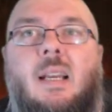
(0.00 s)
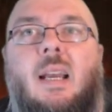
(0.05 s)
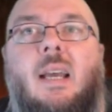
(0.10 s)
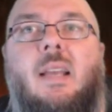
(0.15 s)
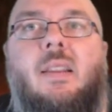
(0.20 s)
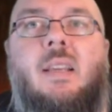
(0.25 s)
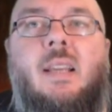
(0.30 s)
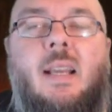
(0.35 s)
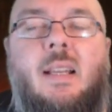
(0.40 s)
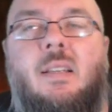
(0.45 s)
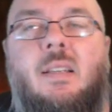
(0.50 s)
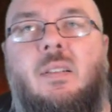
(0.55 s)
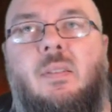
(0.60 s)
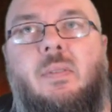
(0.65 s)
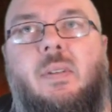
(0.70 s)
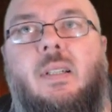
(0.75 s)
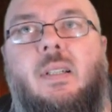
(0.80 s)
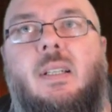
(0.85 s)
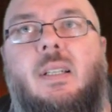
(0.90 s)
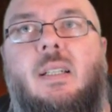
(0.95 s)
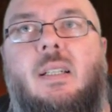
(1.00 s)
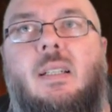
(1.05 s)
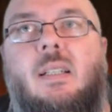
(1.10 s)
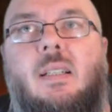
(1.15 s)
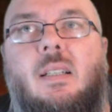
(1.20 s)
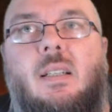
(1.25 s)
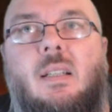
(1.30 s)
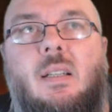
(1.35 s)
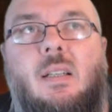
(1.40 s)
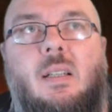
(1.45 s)
at the end of it
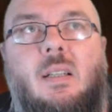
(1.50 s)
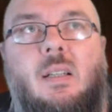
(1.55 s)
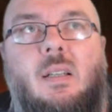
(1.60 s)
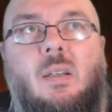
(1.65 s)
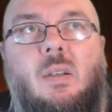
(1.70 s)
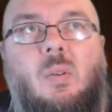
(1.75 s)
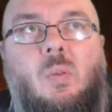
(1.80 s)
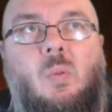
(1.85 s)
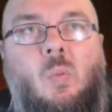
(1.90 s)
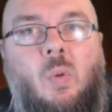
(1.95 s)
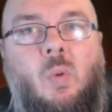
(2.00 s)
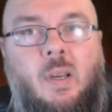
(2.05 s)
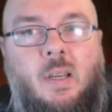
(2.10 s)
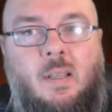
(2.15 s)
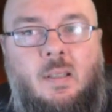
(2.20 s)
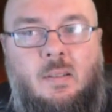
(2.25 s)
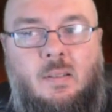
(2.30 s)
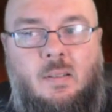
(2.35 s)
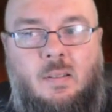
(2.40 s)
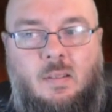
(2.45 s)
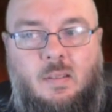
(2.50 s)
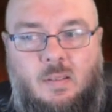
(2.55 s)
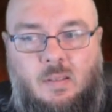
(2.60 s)
with.